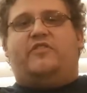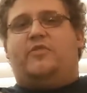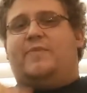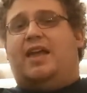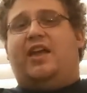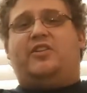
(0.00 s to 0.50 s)

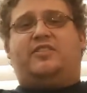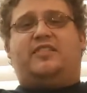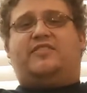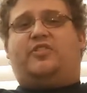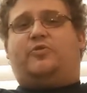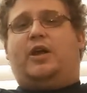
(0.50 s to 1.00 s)
may
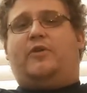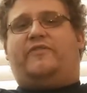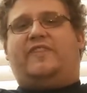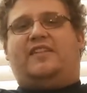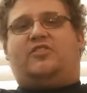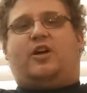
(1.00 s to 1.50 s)
disagree with
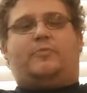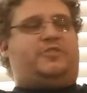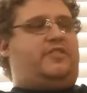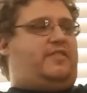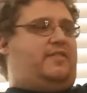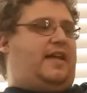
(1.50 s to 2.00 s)
these
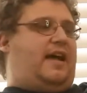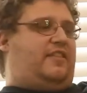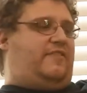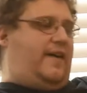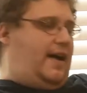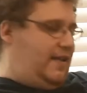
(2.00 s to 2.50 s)
options, and
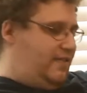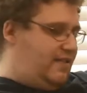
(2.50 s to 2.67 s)
that's fine.